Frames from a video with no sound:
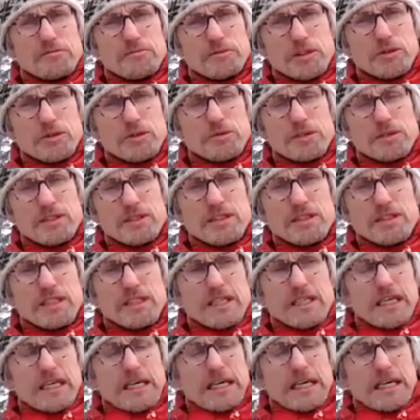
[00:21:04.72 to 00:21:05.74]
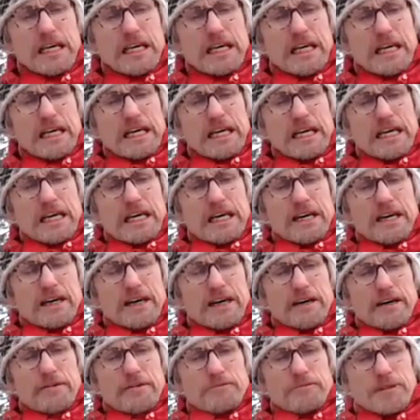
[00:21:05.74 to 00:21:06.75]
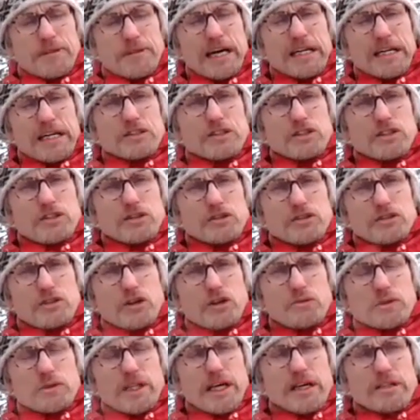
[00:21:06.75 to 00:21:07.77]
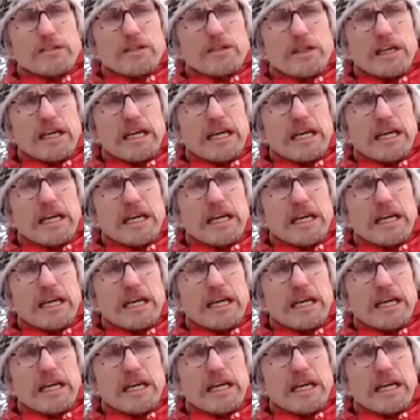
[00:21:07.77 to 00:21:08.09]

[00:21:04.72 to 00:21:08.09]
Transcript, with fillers: abuse. Um, and so that,